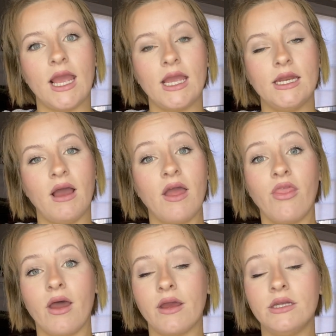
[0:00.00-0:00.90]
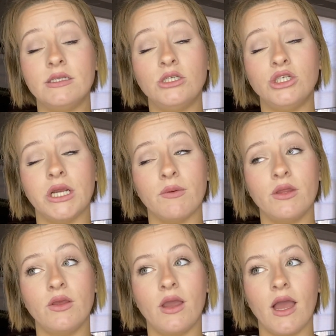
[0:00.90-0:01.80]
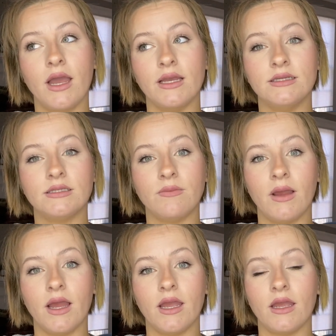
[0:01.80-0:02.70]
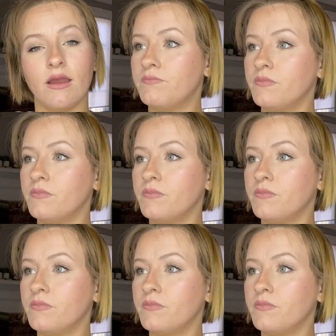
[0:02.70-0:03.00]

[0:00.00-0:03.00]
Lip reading: And I thought I'd share with you guys my